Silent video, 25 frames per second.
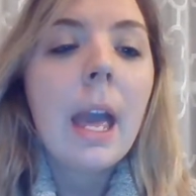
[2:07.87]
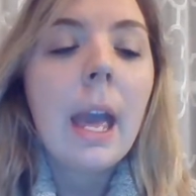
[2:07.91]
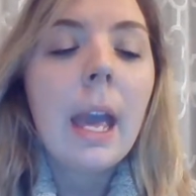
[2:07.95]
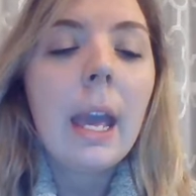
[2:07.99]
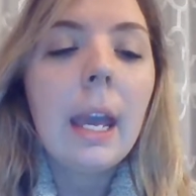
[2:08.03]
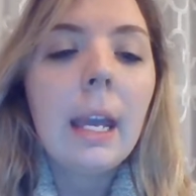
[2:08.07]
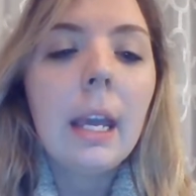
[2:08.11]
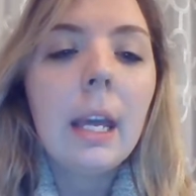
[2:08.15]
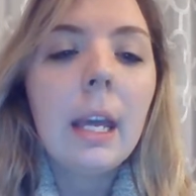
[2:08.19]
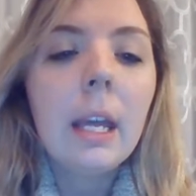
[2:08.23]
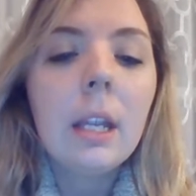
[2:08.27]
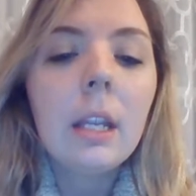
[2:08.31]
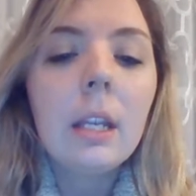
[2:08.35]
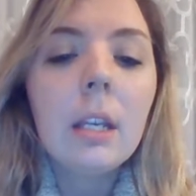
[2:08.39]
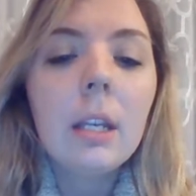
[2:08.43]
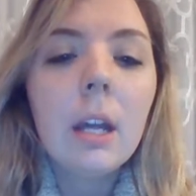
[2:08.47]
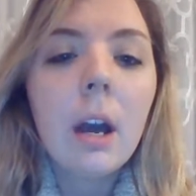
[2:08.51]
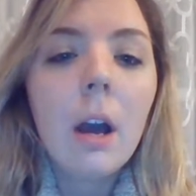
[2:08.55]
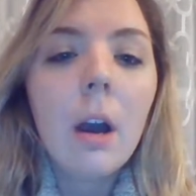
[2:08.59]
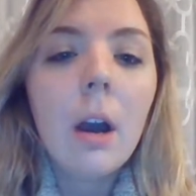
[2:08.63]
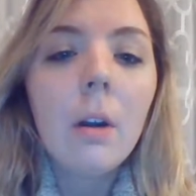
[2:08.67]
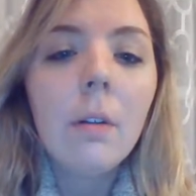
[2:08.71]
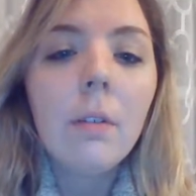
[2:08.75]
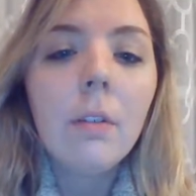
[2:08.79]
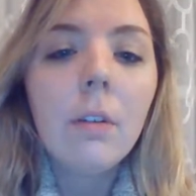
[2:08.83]
And
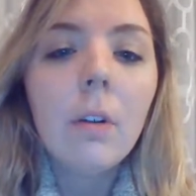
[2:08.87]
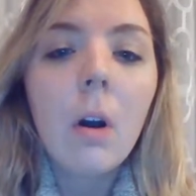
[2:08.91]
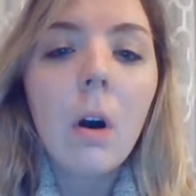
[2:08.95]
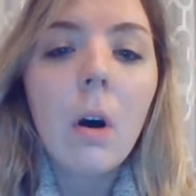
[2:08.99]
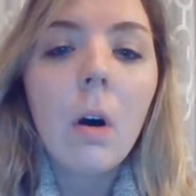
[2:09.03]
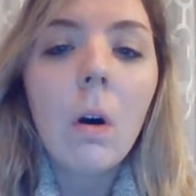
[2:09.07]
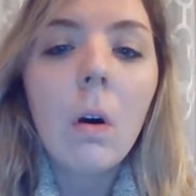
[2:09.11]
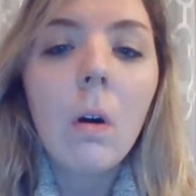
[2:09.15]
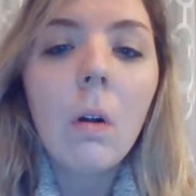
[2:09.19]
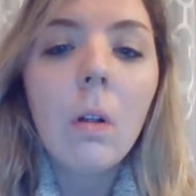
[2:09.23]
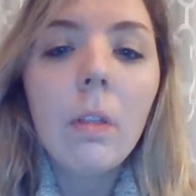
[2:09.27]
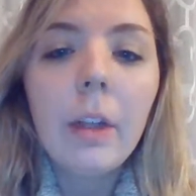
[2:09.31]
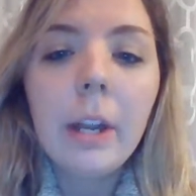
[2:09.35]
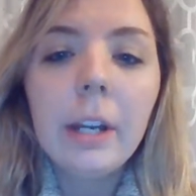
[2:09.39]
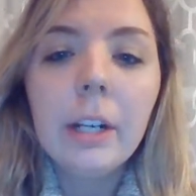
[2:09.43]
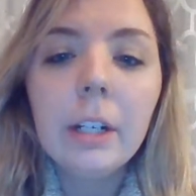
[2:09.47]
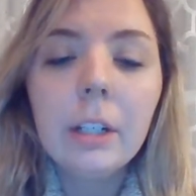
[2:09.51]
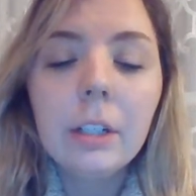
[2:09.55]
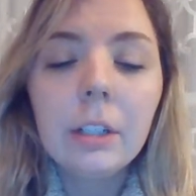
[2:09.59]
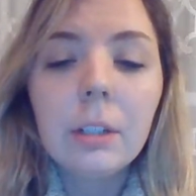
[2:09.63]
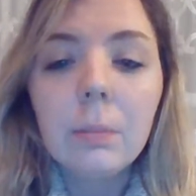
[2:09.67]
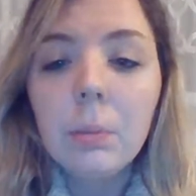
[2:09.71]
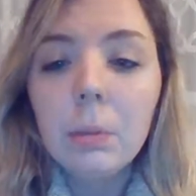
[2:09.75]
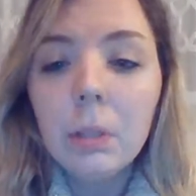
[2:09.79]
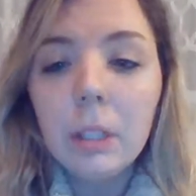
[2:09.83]
overall, they
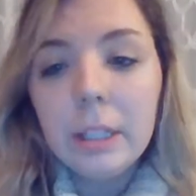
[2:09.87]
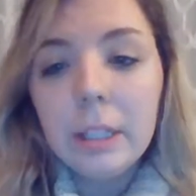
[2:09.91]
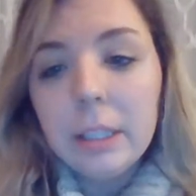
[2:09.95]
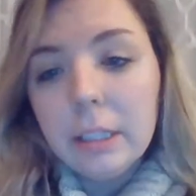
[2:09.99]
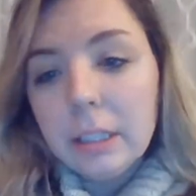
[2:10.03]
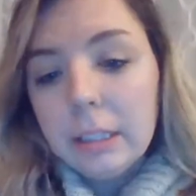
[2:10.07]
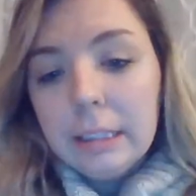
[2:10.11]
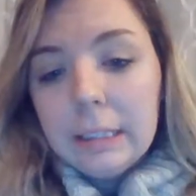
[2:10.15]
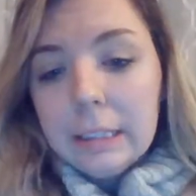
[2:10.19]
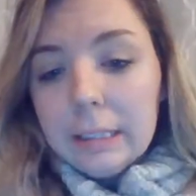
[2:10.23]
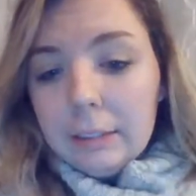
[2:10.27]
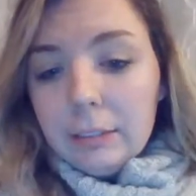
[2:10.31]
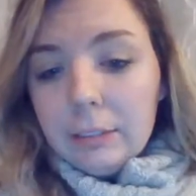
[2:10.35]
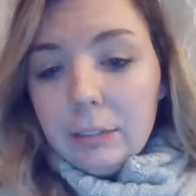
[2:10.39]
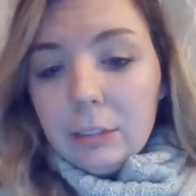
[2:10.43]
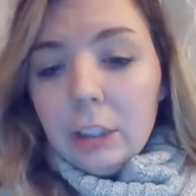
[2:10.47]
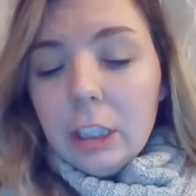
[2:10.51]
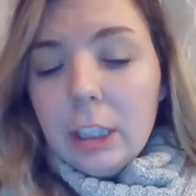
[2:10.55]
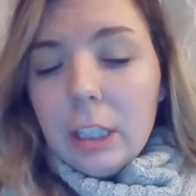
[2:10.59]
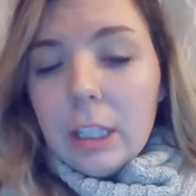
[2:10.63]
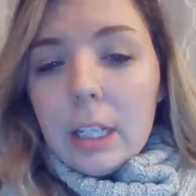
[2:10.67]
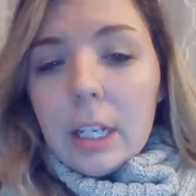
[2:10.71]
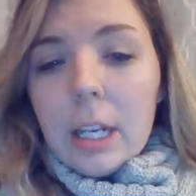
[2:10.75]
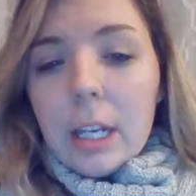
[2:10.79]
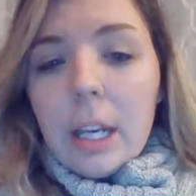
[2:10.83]
are completely
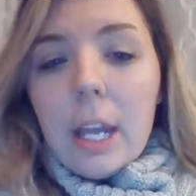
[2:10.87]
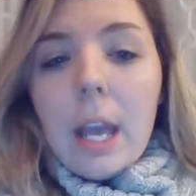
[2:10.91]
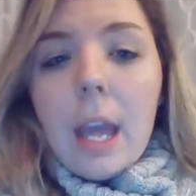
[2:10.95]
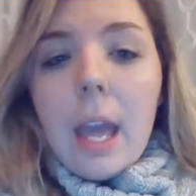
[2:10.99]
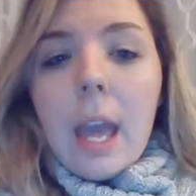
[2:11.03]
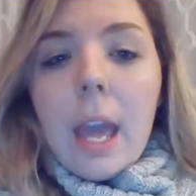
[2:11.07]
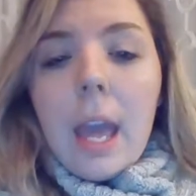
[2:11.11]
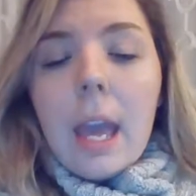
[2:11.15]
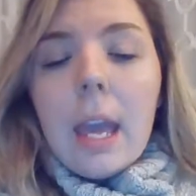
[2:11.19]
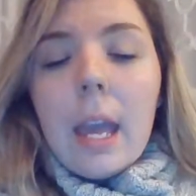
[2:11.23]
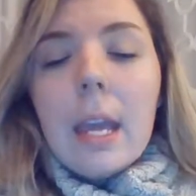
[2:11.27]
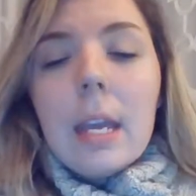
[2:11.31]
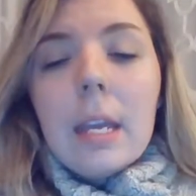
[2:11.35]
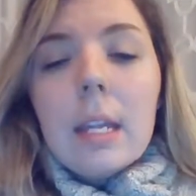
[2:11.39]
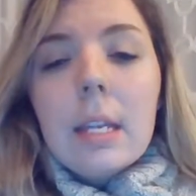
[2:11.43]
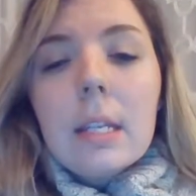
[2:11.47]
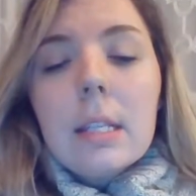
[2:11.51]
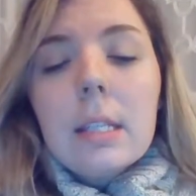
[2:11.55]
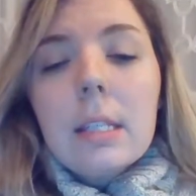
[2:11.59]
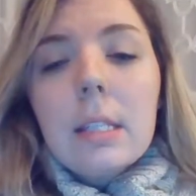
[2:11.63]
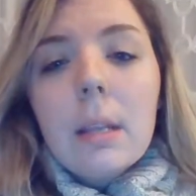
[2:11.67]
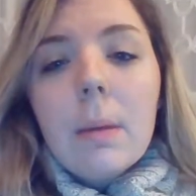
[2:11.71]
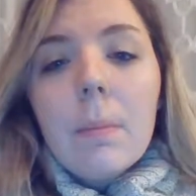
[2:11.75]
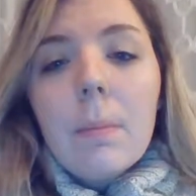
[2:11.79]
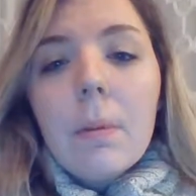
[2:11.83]
different.
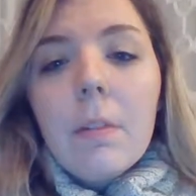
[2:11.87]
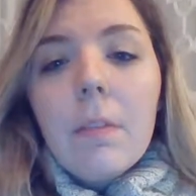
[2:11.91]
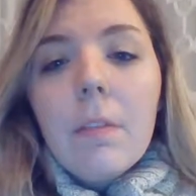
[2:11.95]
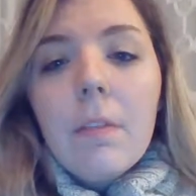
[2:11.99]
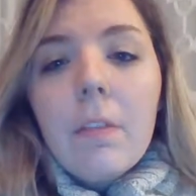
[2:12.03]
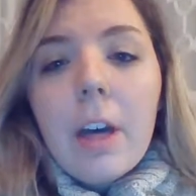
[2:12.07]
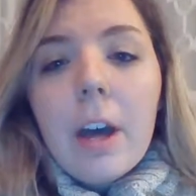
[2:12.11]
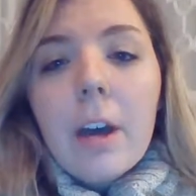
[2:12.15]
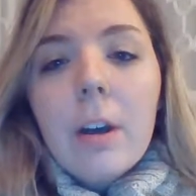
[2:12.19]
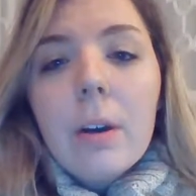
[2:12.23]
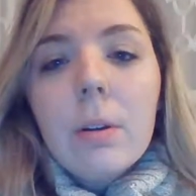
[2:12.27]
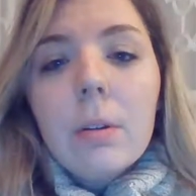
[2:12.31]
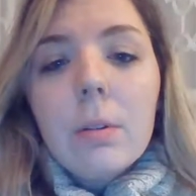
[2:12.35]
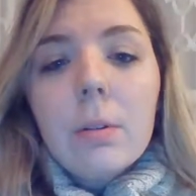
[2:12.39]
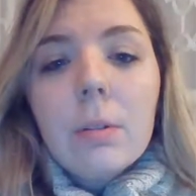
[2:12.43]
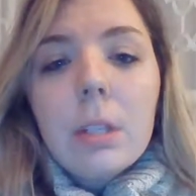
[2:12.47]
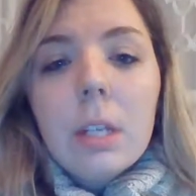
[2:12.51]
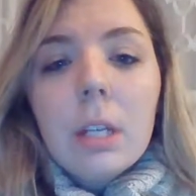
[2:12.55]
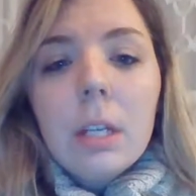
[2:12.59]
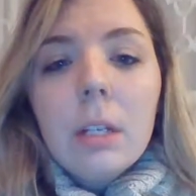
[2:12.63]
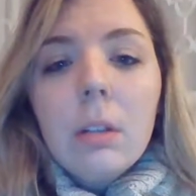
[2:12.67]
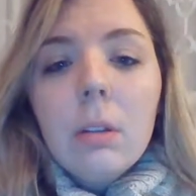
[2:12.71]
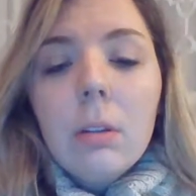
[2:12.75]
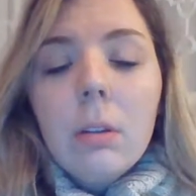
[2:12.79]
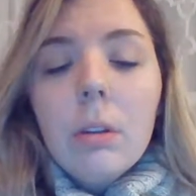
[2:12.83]
And some of those
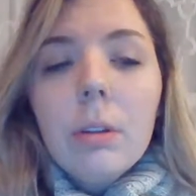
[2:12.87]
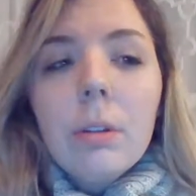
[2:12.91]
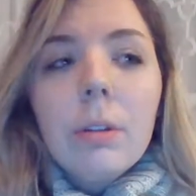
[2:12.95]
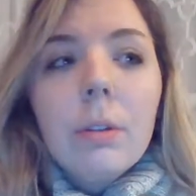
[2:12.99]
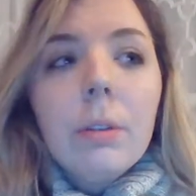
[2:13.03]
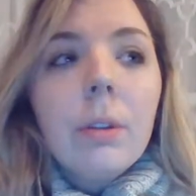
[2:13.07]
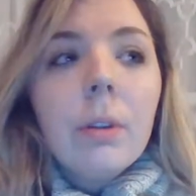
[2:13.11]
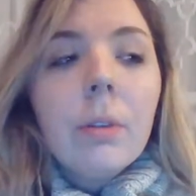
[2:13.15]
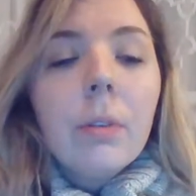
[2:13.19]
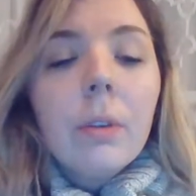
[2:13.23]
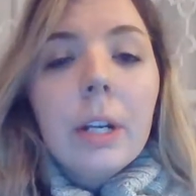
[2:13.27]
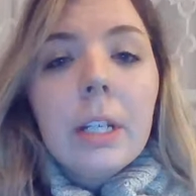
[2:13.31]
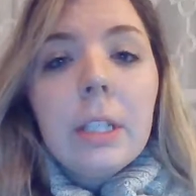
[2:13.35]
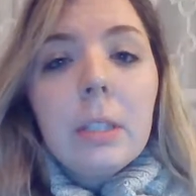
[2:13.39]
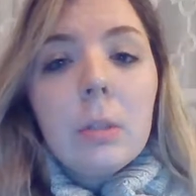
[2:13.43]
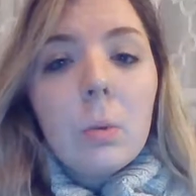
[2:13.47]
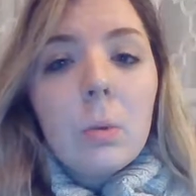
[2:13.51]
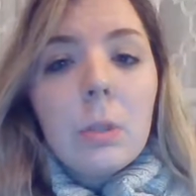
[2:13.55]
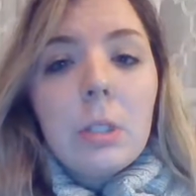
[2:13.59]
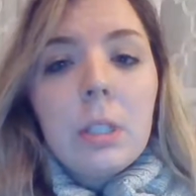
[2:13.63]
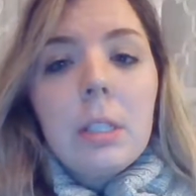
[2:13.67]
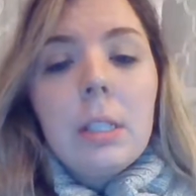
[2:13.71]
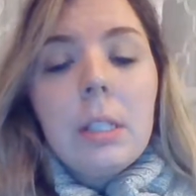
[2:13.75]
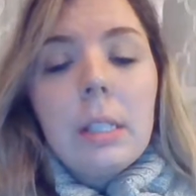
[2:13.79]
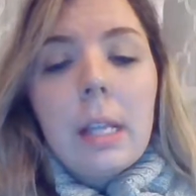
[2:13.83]
include the
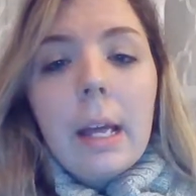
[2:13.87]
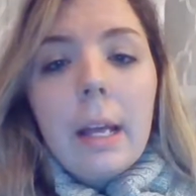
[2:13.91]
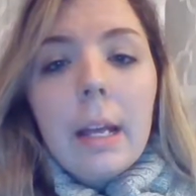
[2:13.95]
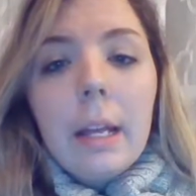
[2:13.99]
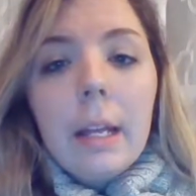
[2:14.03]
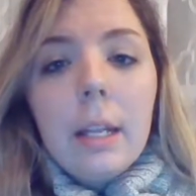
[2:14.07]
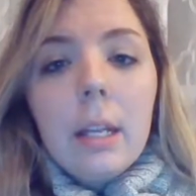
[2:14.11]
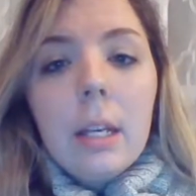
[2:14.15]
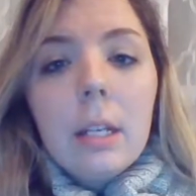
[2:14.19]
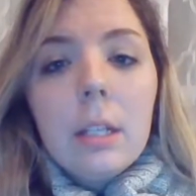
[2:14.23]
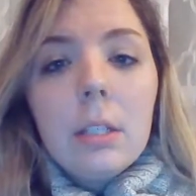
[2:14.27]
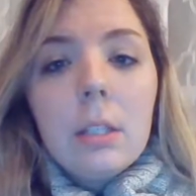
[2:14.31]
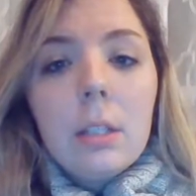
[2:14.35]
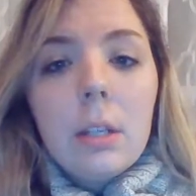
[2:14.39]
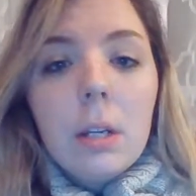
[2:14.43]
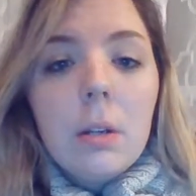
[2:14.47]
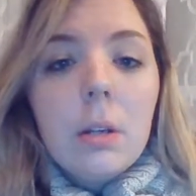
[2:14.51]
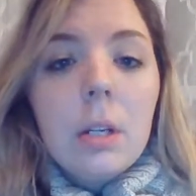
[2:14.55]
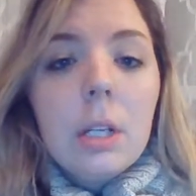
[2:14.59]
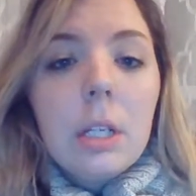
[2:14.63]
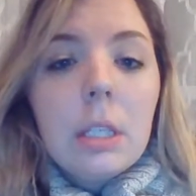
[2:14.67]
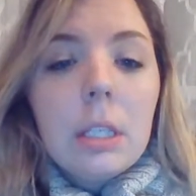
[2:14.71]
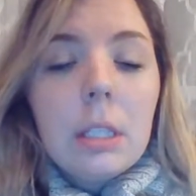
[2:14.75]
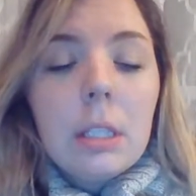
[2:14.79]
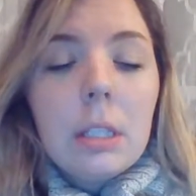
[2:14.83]
resources that
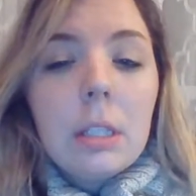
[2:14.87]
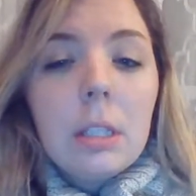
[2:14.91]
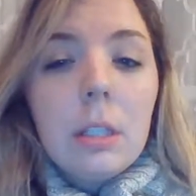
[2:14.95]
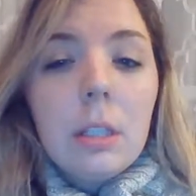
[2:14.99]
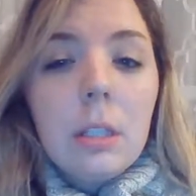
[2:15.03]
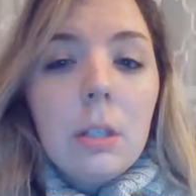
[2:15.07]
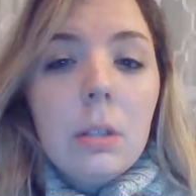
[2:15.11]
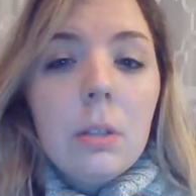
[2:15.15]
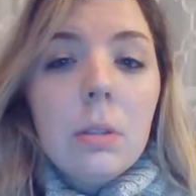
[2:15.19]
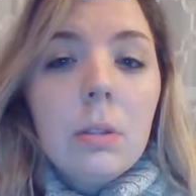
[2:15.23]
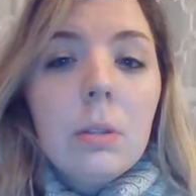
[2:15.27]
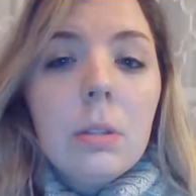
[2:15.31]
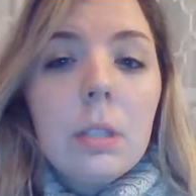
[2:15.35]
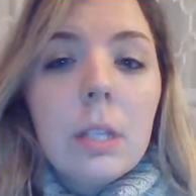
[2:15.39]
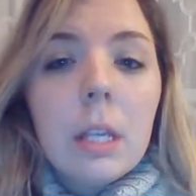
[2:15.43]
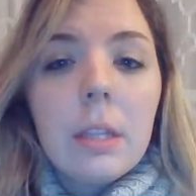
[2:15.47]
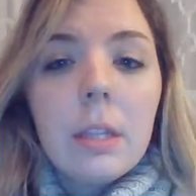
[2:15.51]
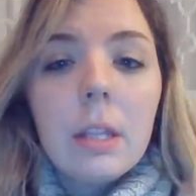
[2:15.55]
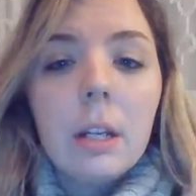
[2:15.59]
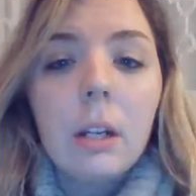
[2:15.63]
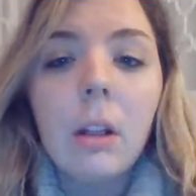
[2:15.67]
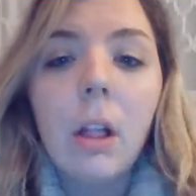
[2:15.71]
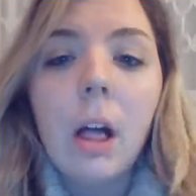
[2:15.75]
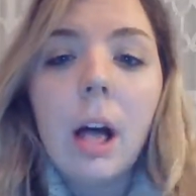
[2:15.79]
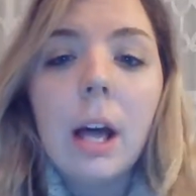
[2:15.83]
students use in
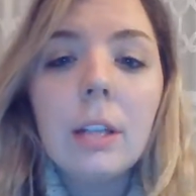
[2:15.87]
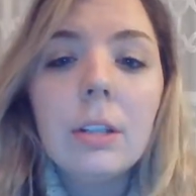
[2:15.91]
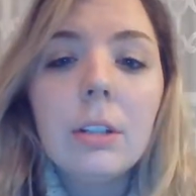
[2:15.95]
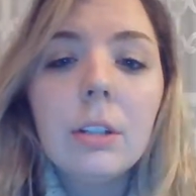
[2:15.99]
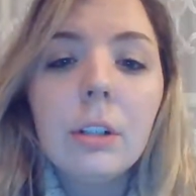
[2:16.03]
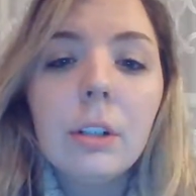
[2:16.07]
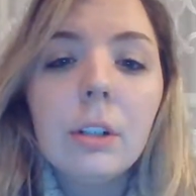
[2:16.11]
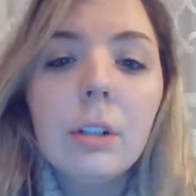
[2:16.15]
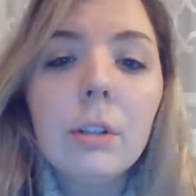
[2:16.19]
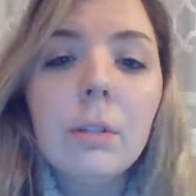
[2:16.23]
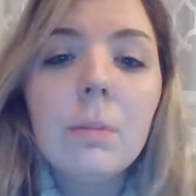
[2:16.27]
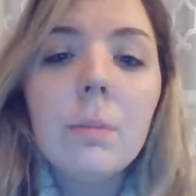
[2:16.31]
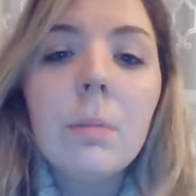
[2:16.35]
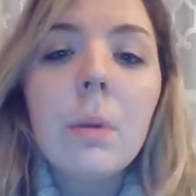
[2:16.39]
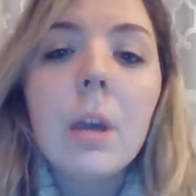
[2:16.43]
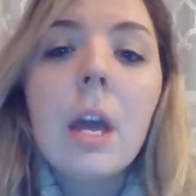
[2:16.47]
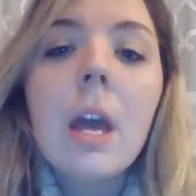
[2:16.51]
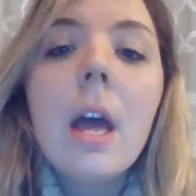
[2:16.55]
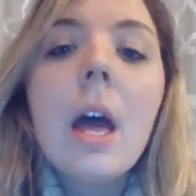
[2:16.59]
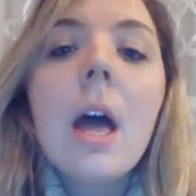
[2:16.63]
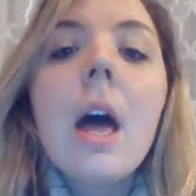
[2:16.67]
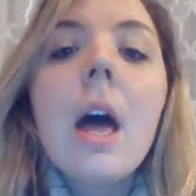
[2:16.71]
the classroom,